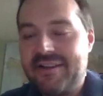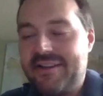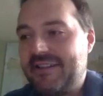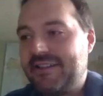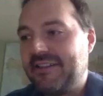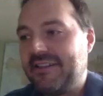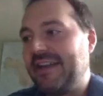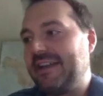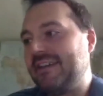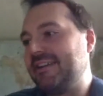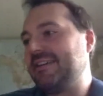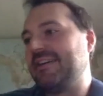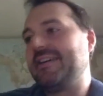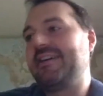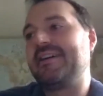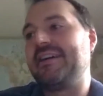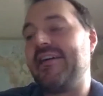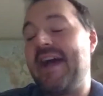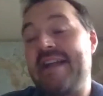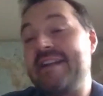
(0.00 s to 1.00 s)
Like I
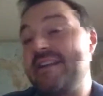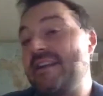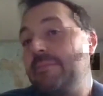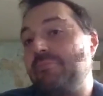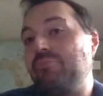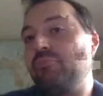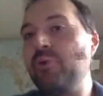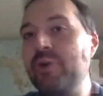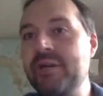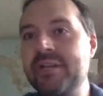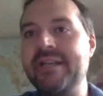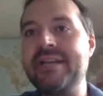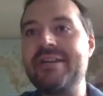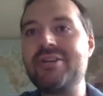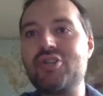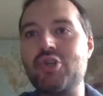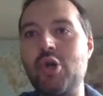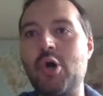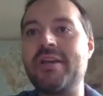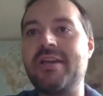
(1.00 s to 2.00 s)
ended up really
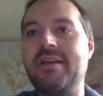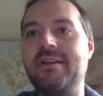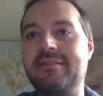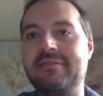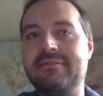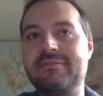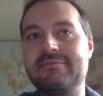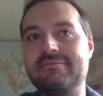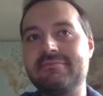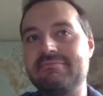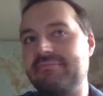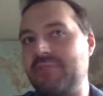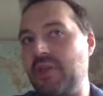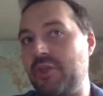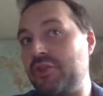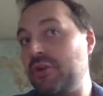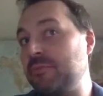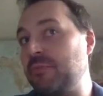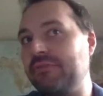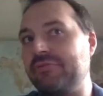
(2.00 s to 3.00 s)
enjoying the
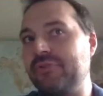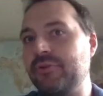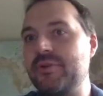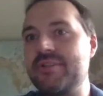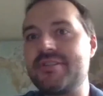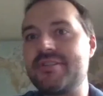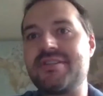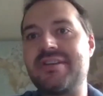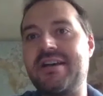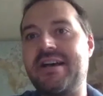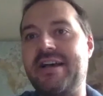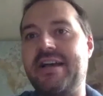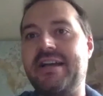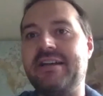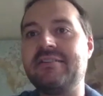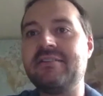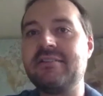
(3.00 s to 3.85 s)
thermal fluid side.